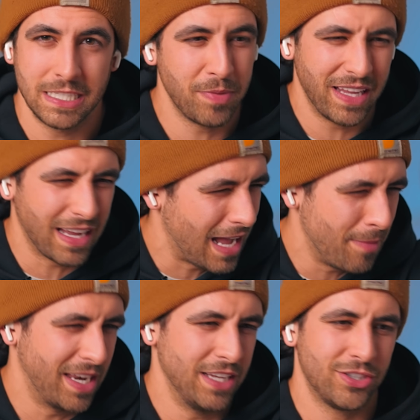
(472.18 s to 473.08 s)
playing a
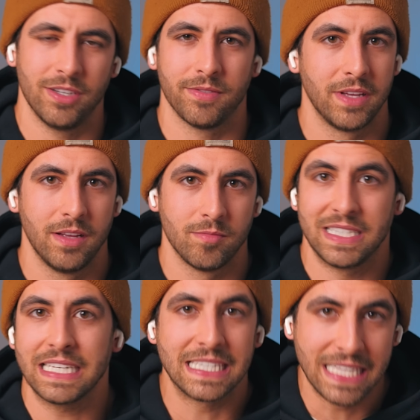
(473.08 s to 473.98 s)
combination of
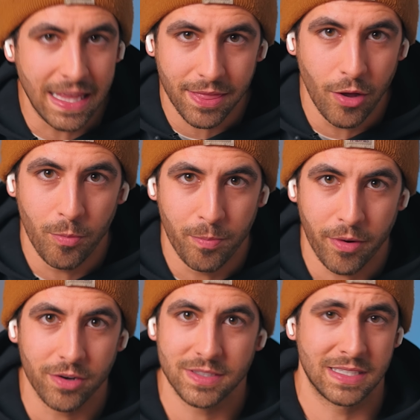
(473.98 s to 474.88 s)
16th note
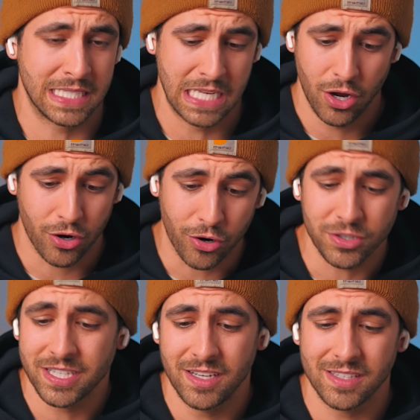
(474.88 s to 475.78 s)
bursts,
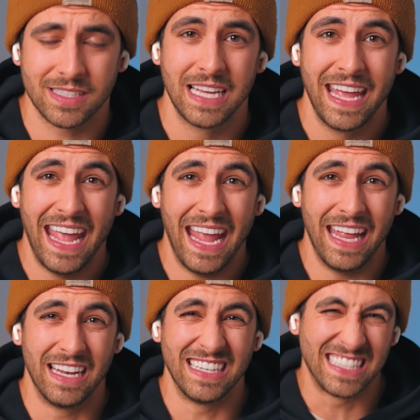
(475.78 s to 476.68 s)
hurtas,
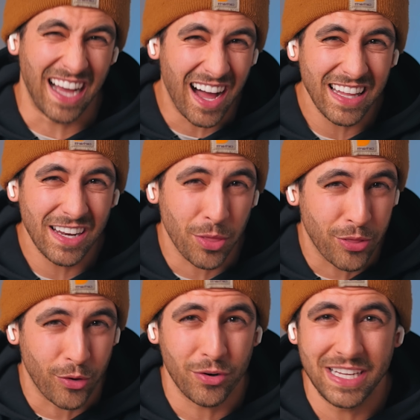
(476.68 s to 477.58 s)
and dotted
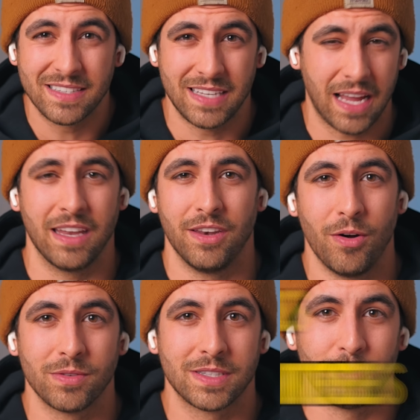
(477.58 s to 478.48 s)
30-second
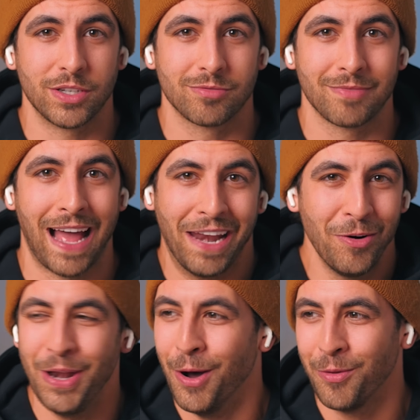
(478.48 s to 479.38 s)
notes, which I
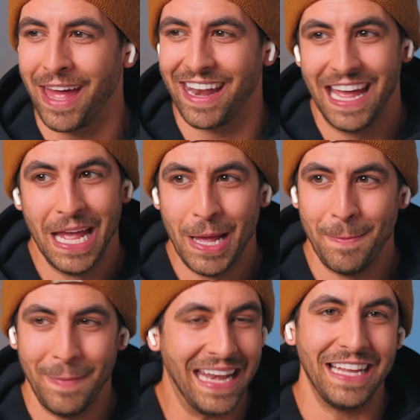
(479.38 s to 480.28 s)
don't know that
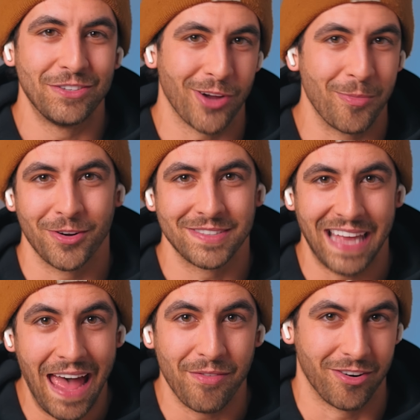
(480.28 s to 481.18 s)
many drummers
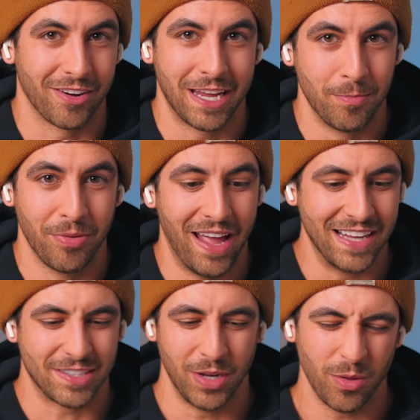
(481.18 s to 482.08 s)
ever can
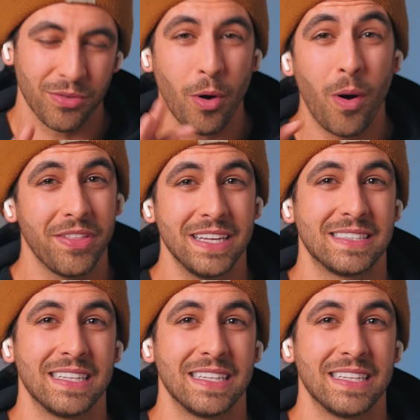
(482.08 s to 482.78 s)
play. So when you throw all these